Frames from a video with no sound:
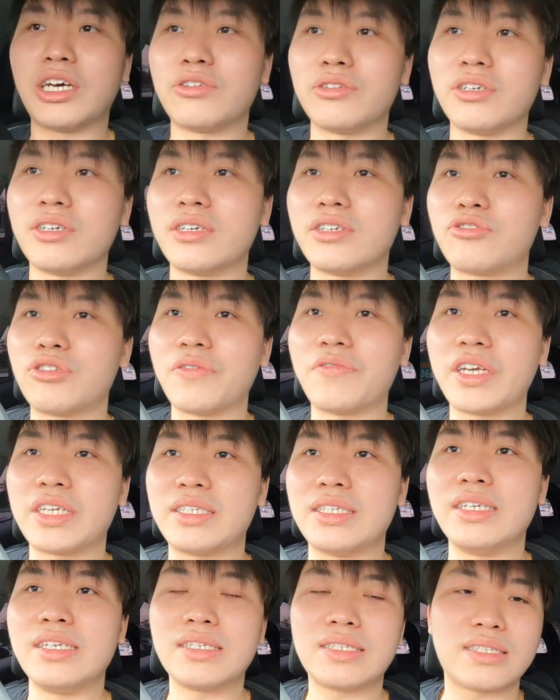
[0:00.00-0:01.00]
now the
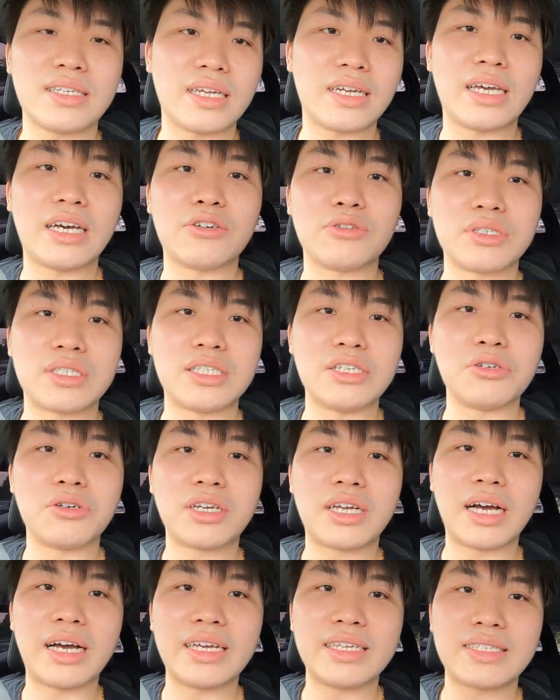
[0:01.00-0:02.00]
traffic is eased and I'll see
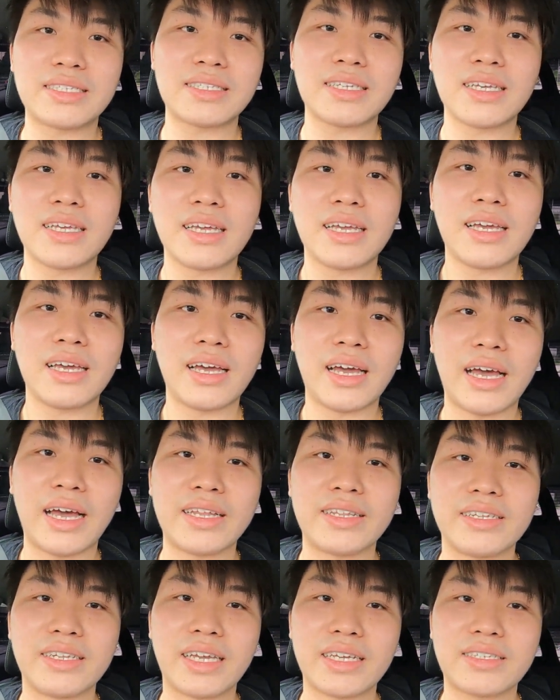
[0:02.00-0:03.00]
you guys
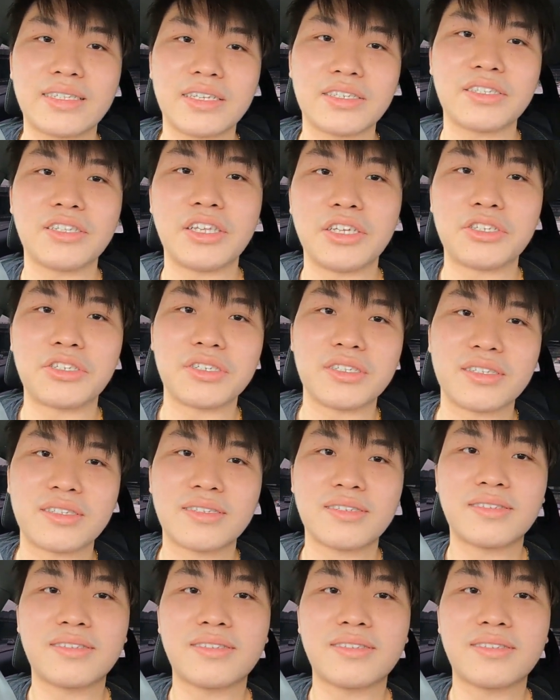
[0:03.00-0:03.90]
at the next destination.